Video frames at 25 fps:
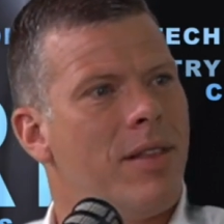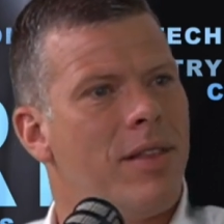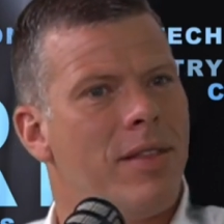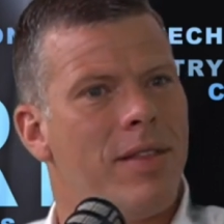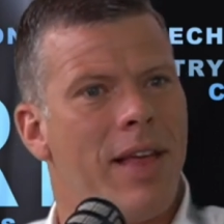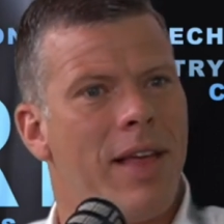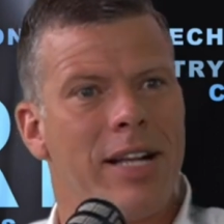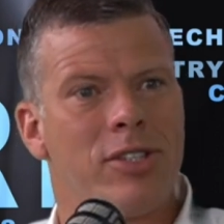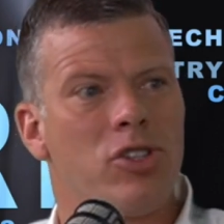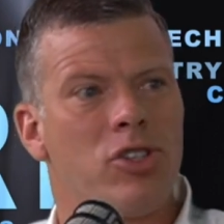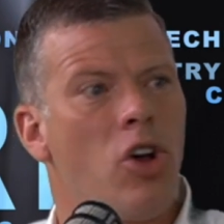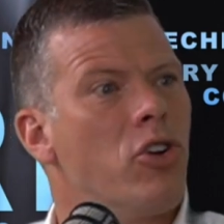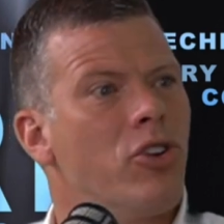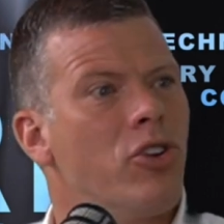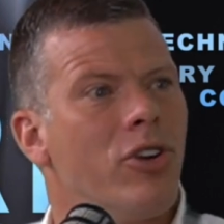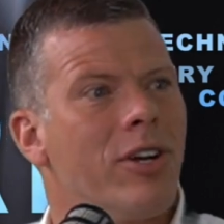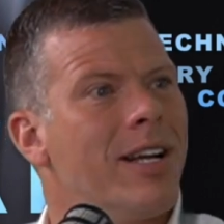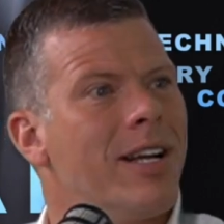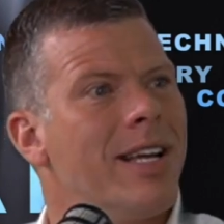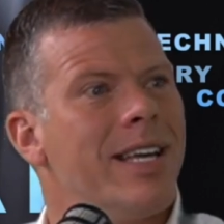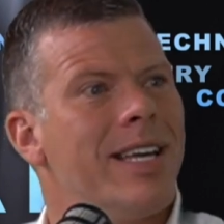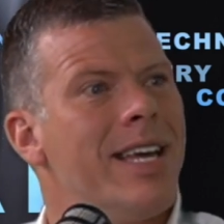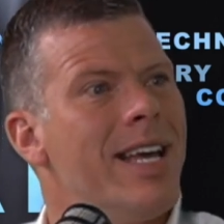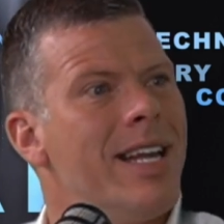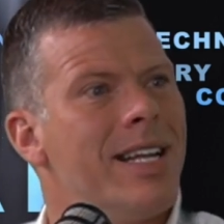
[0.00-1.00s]
that's all you're going
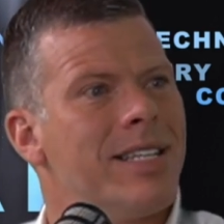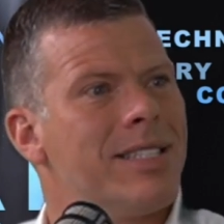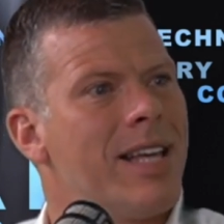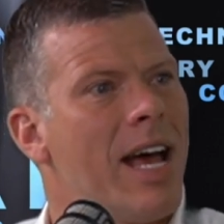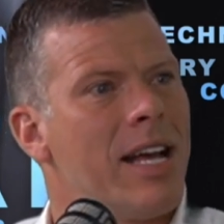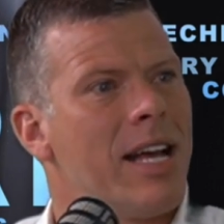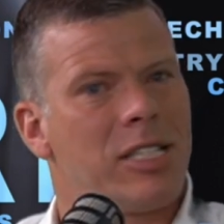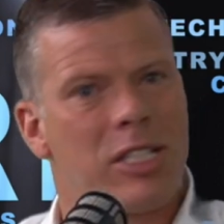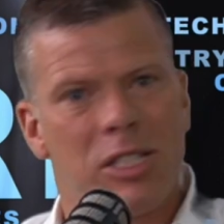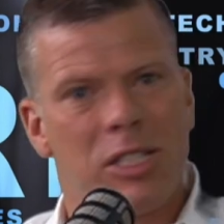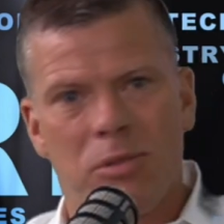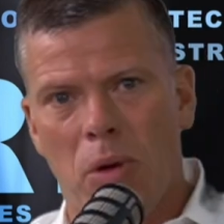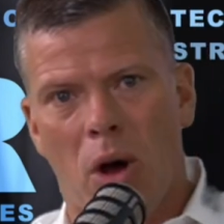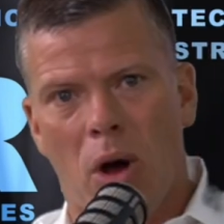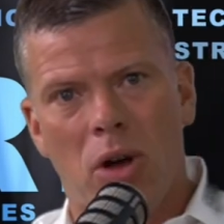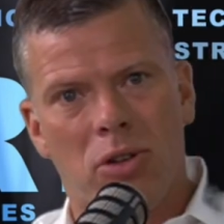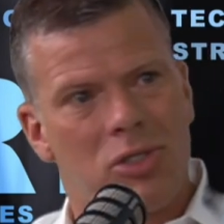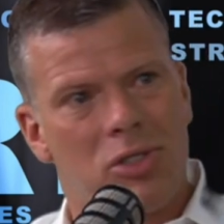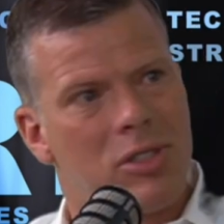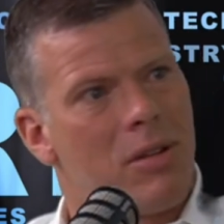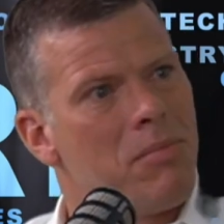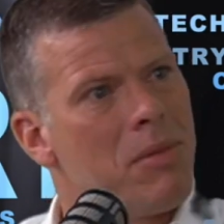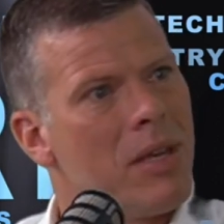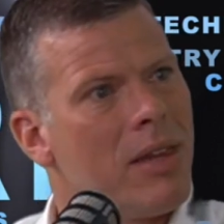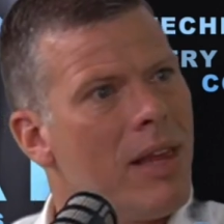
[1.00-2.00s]
to get is that small
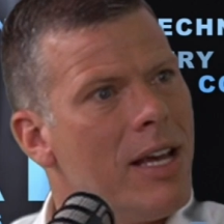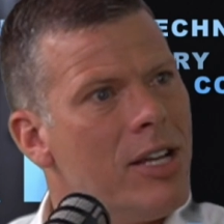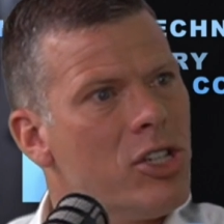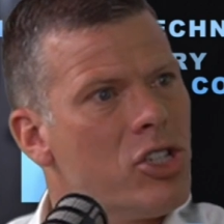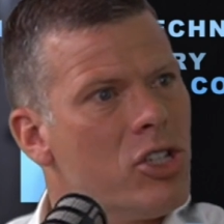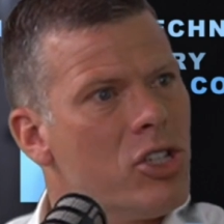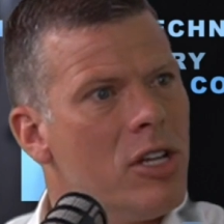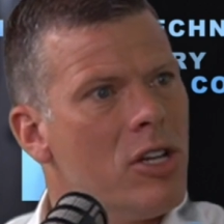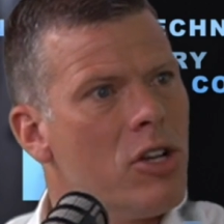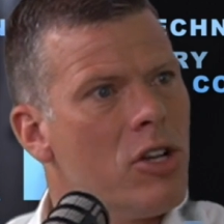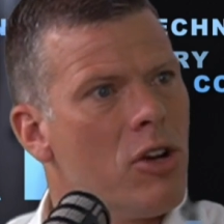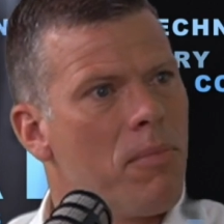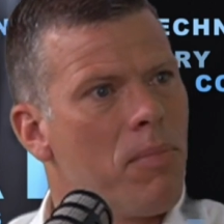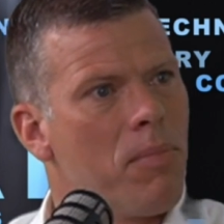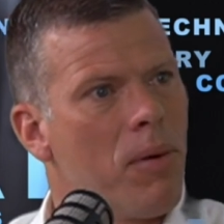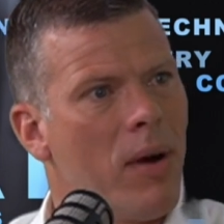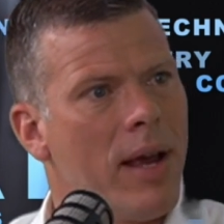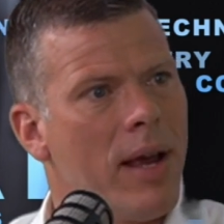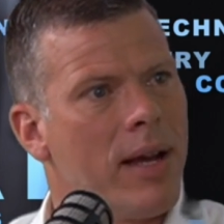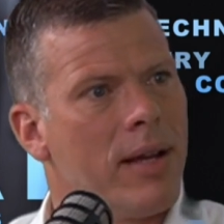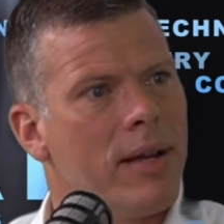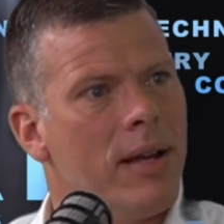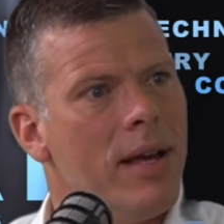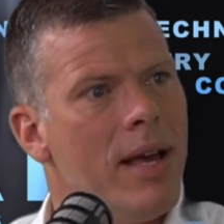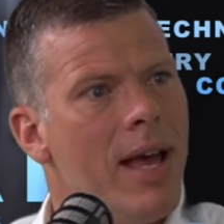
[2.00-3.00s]
stimulation in your
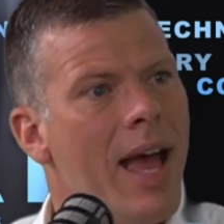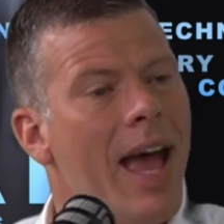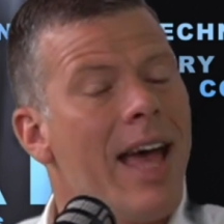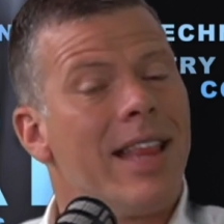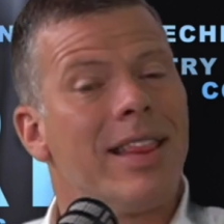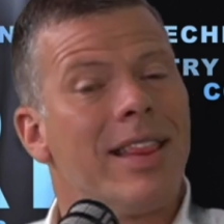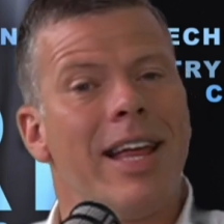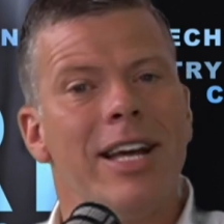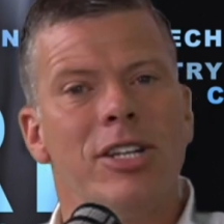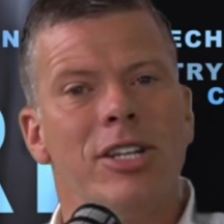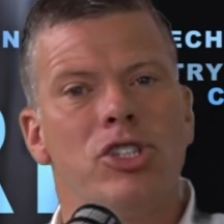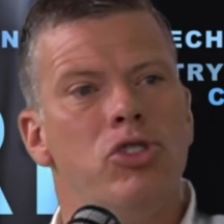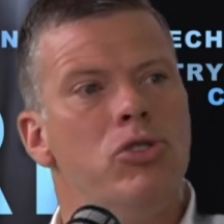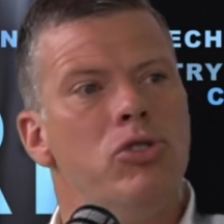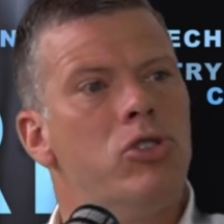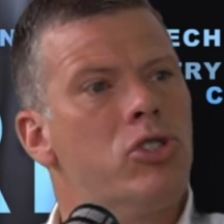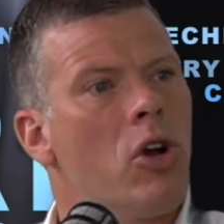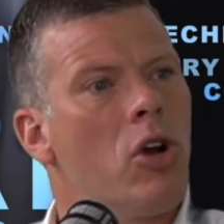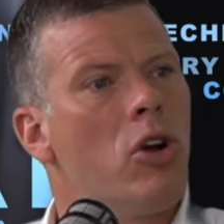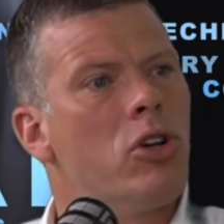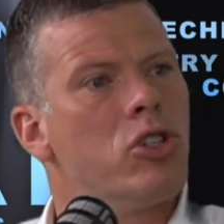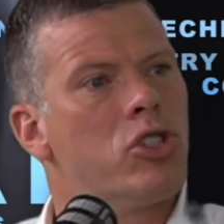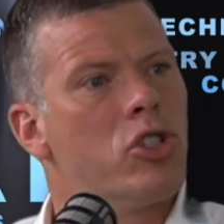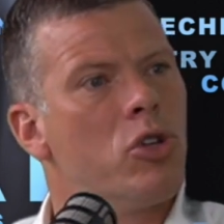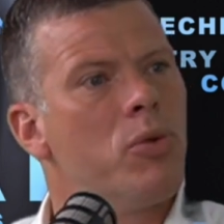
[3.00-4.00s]
brain. Unless you
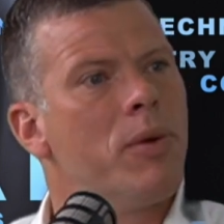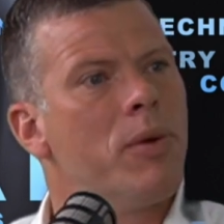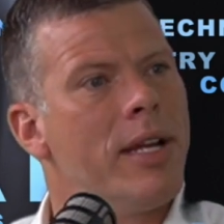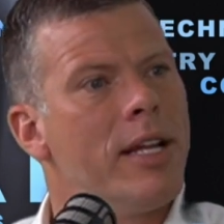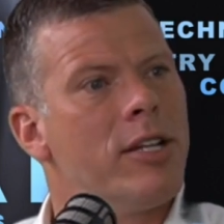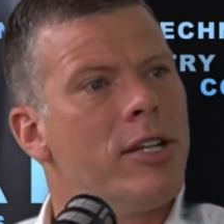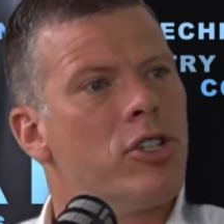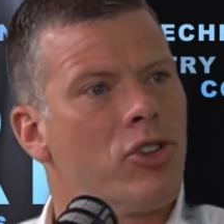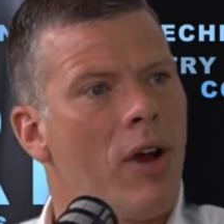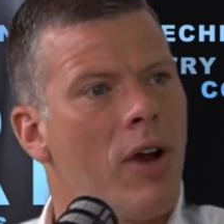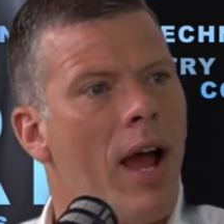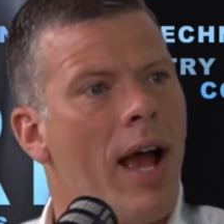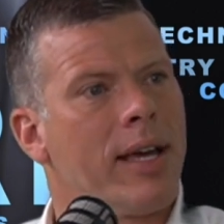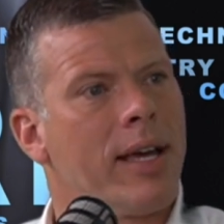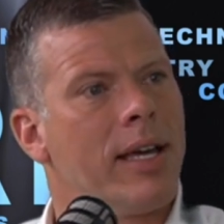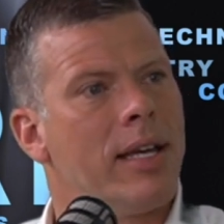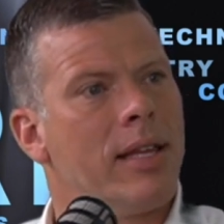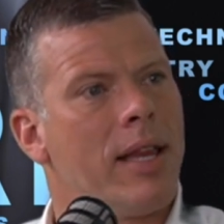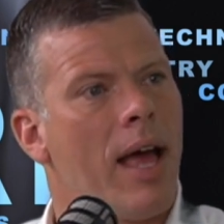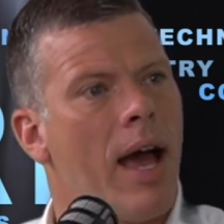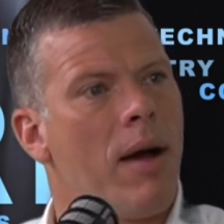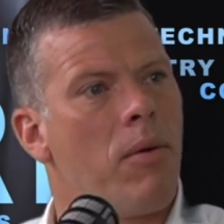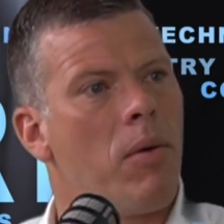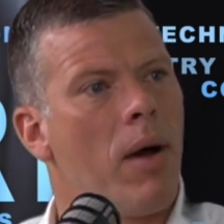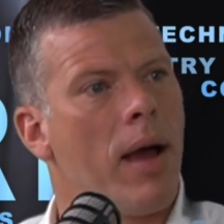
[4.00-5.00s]
start doing and tracking
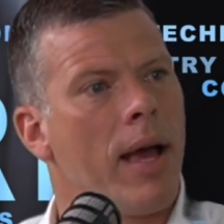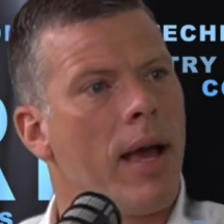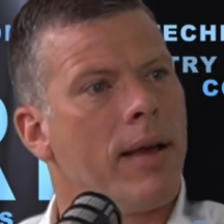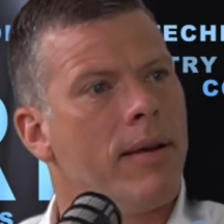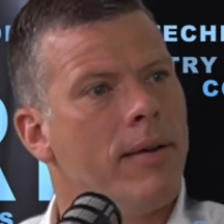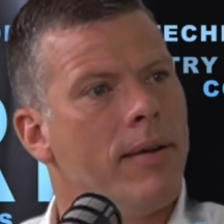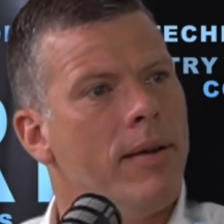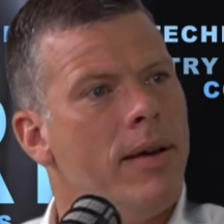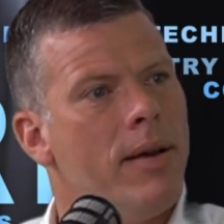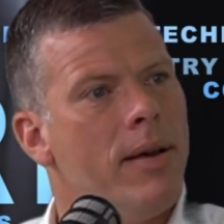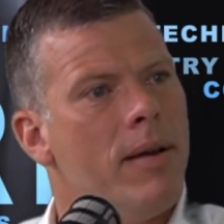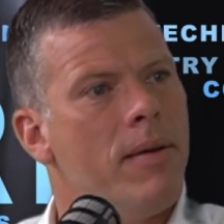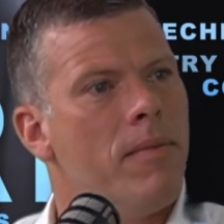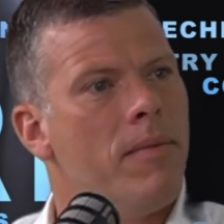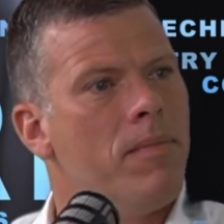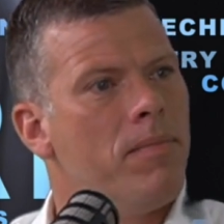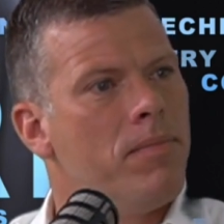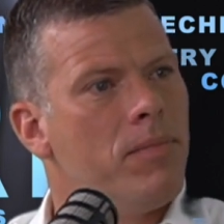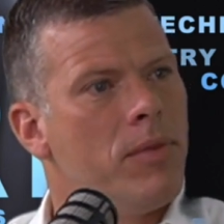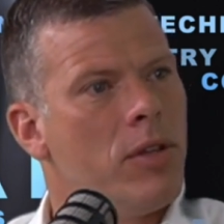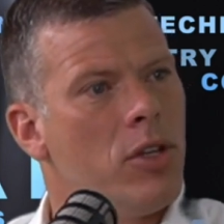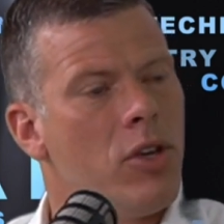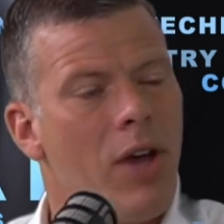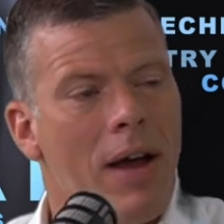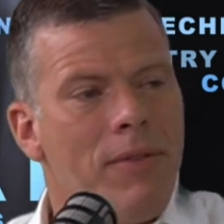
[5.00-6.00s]
that way,
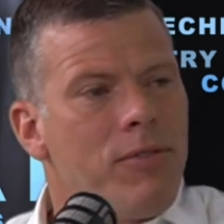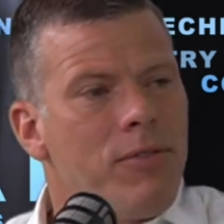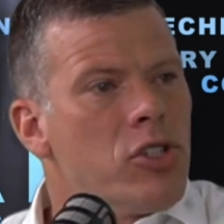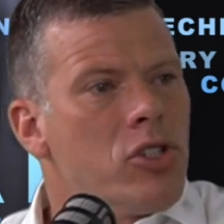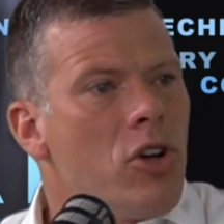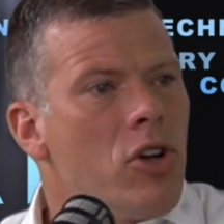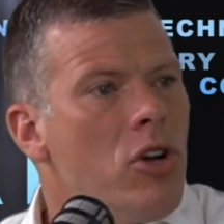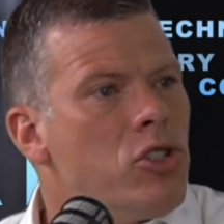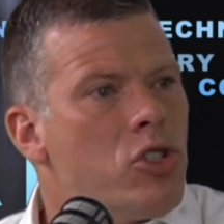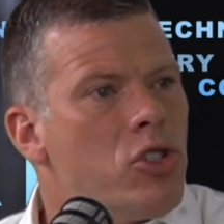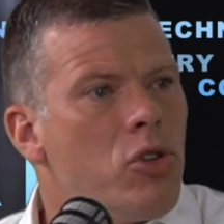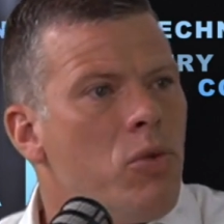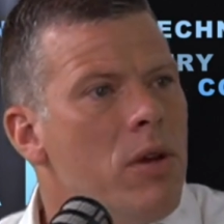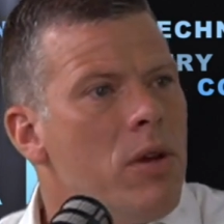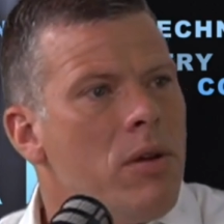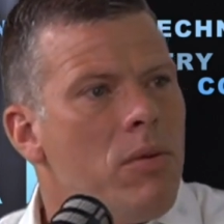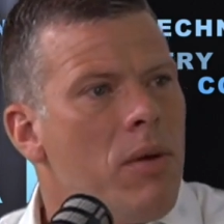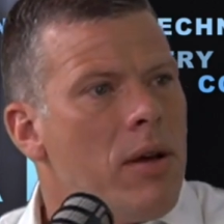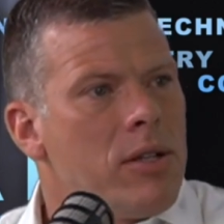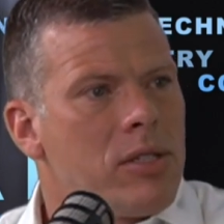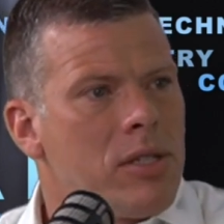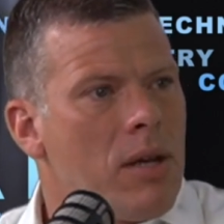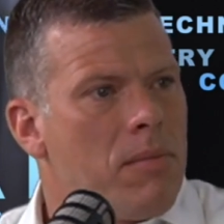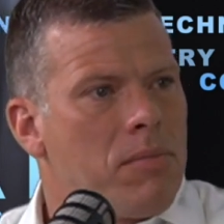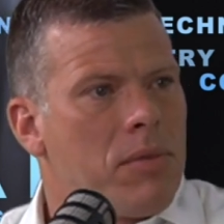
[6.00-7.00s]
you have to start doing
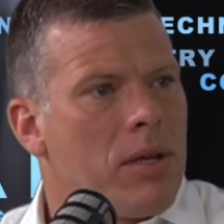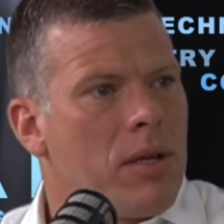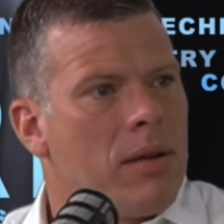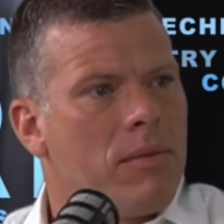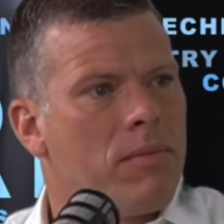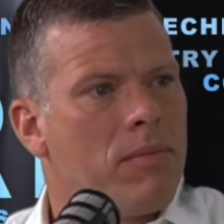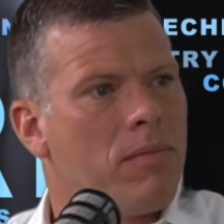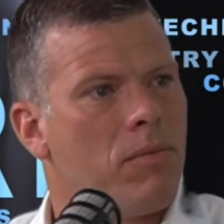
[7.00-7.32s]
something.